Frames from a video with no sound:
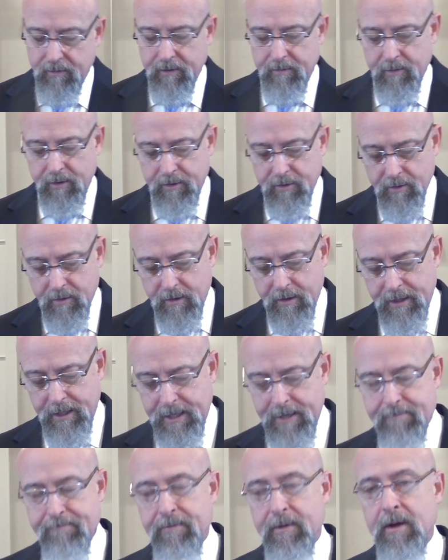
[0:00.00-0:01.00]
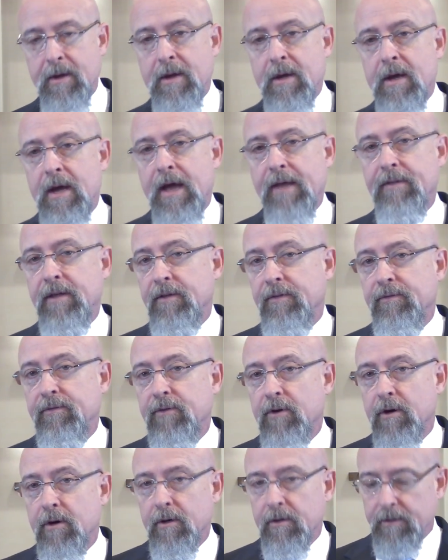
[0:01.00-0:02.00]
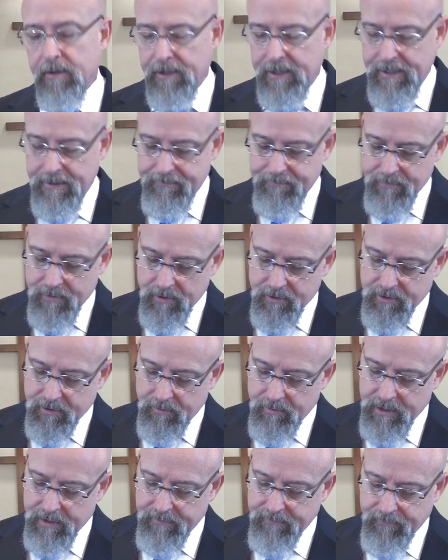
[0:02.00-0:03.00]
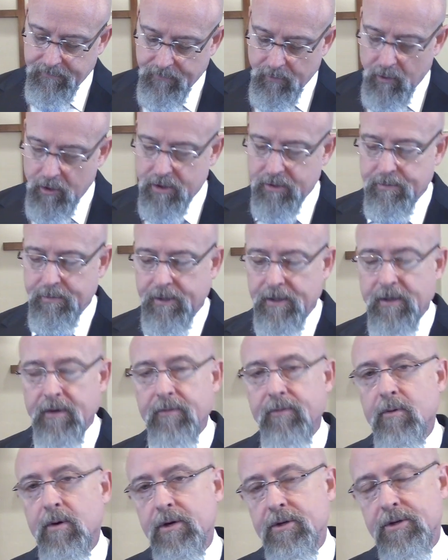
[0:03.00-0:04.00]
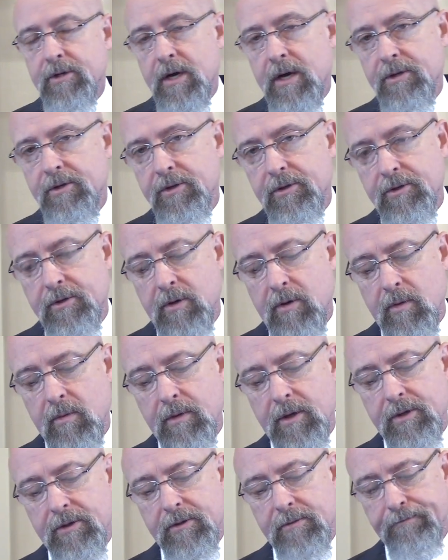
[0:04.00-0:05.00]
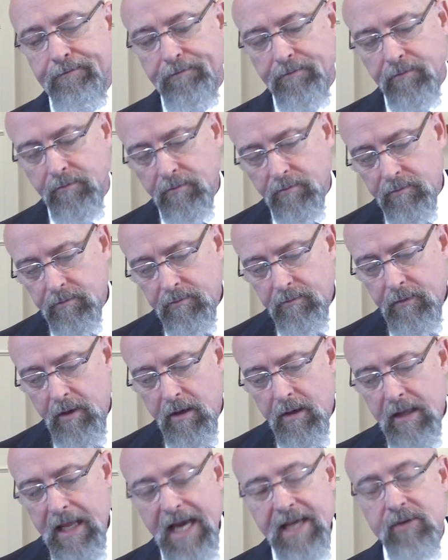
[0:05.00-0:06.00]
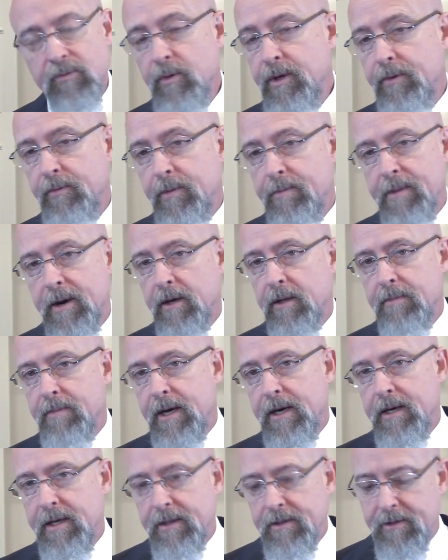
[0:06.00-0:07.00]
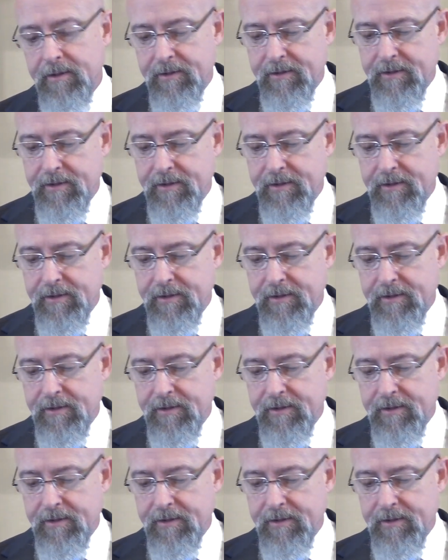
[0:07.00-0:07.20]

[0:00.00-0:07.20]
and maturity. And then, thirdly, there's the reinforcement of what John just told us. Last week, we barely made it into the